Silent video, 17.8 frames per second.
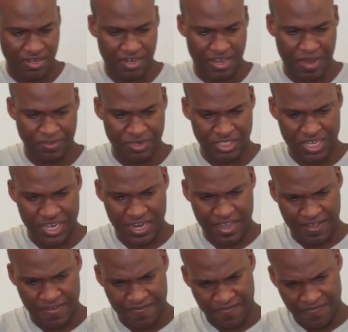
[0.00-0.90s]
Now I'm just
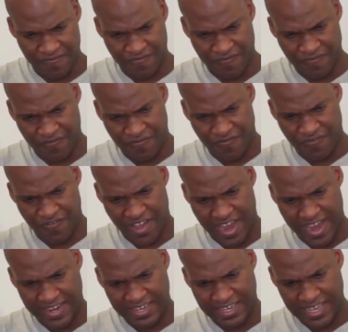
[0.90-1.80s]
gonna
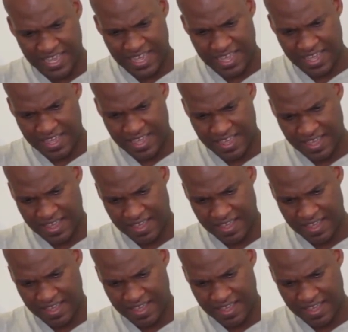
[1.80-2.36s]
finely